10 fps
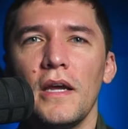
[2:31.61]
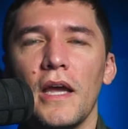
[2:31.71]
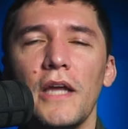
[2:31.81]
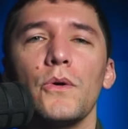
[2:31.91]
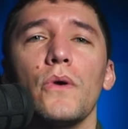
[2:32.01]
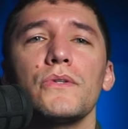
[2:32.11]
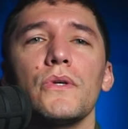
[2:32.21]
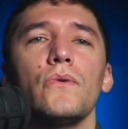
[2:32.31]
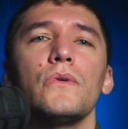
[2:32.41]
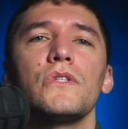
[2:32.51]
And you're
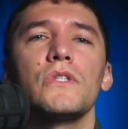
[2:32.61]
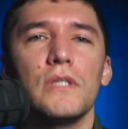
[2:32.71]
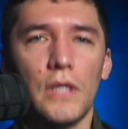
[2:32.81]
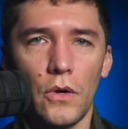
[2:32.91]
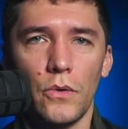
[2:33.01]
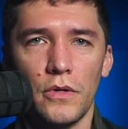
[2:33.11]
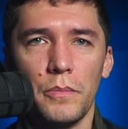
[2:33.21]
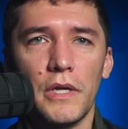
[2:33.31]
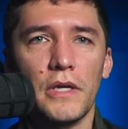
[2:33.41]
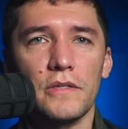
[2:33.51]
also slowed
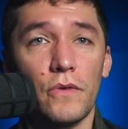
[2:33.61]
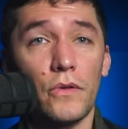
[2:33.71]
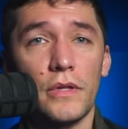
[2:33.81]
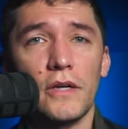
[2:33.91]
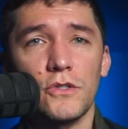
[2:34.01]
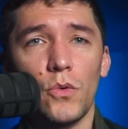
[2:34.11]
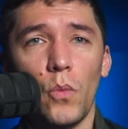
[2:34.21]
because of all the extra